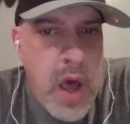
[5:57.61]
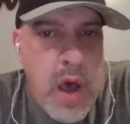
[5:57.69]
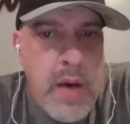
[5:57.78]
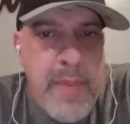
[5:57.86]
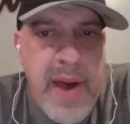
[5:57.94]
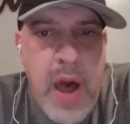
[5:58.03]

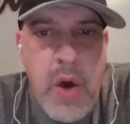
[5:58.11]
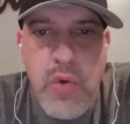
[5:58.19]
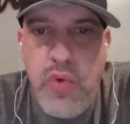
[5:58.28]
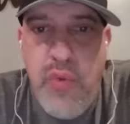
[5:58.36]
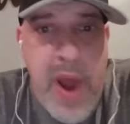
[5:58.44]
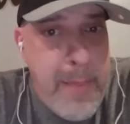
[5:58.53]

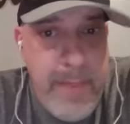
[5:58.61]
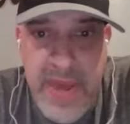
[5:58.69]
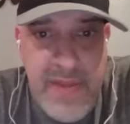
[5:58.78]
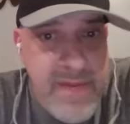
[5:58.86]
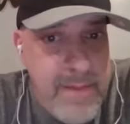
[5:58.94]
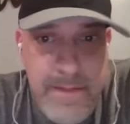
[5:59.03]
about
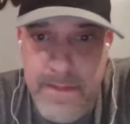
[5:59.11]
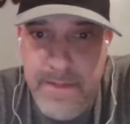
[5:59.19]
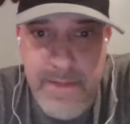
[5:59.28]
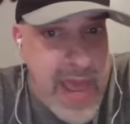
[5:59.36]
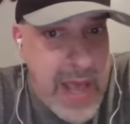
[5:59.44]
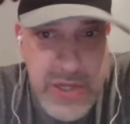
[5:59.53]
repping
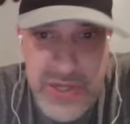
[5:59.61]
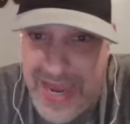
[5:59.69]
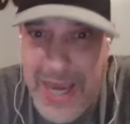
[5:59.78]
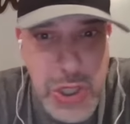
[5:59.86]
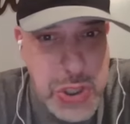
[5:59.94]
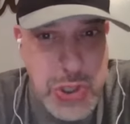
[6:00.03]
the Hells
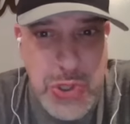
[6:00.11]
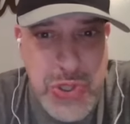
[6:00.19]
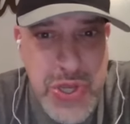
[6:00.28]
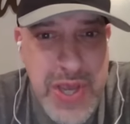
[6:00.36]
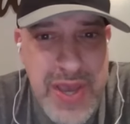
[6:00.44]
Angels.